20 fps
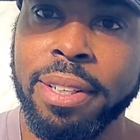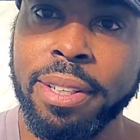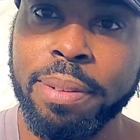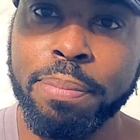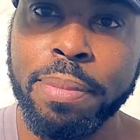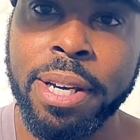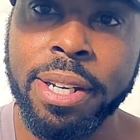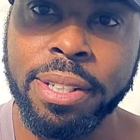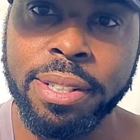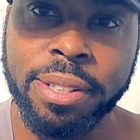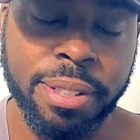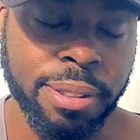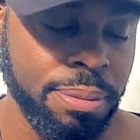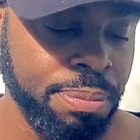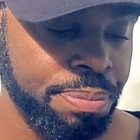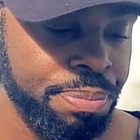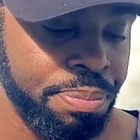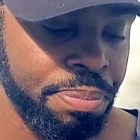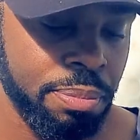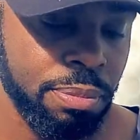medicine,
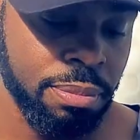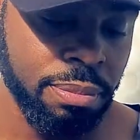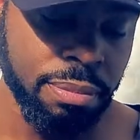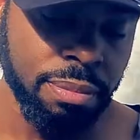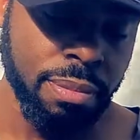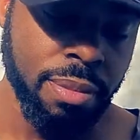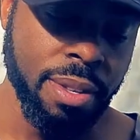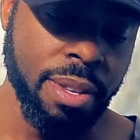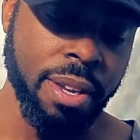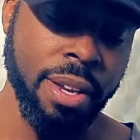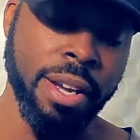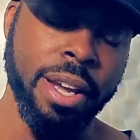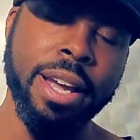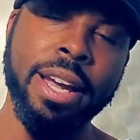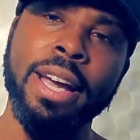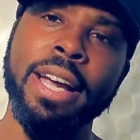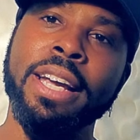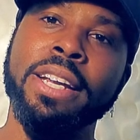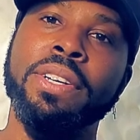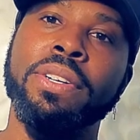
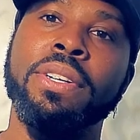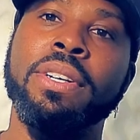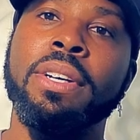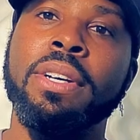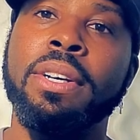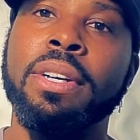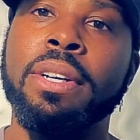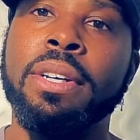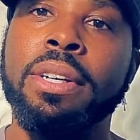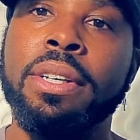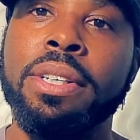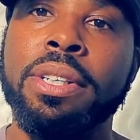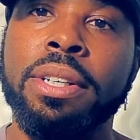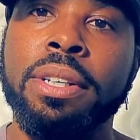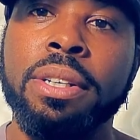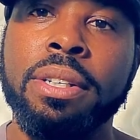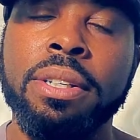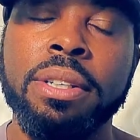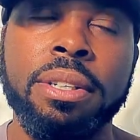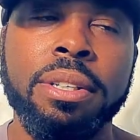and
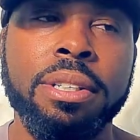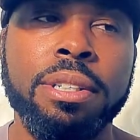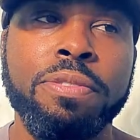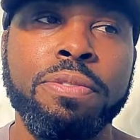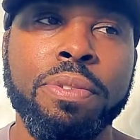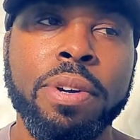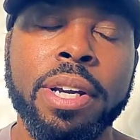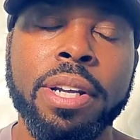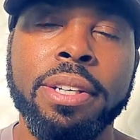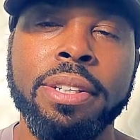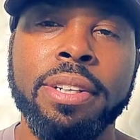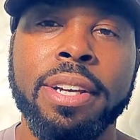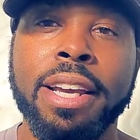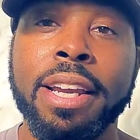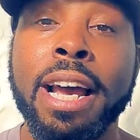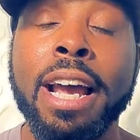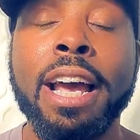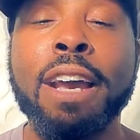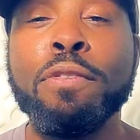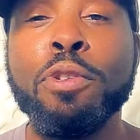this friend,
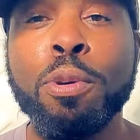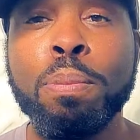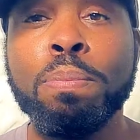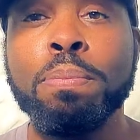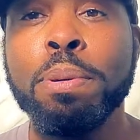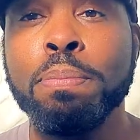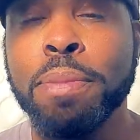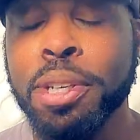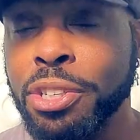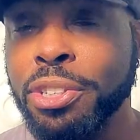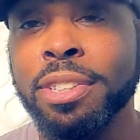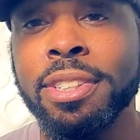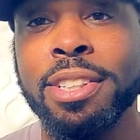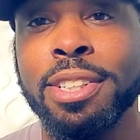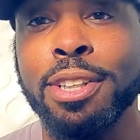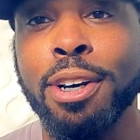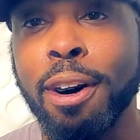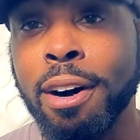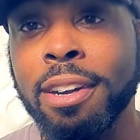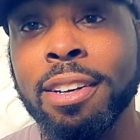and I have her permission to
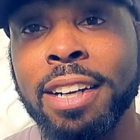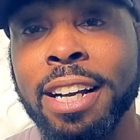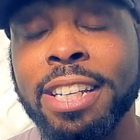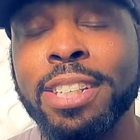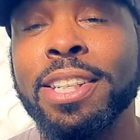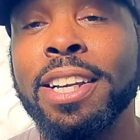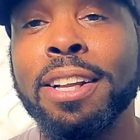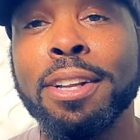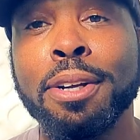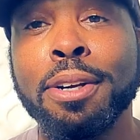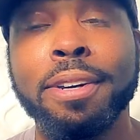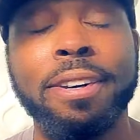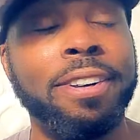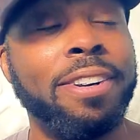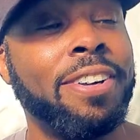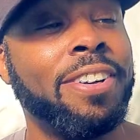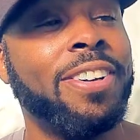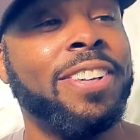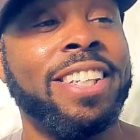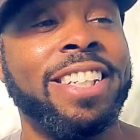talk. I tell
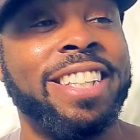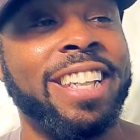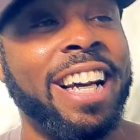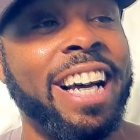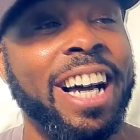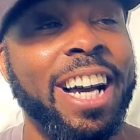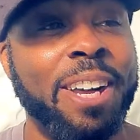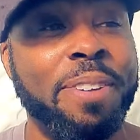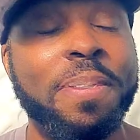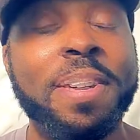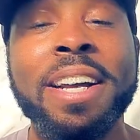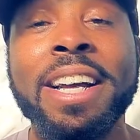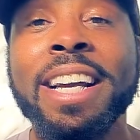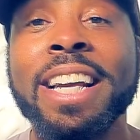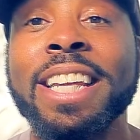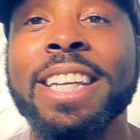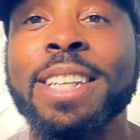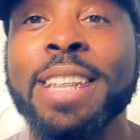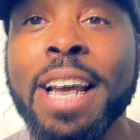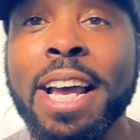her all the time because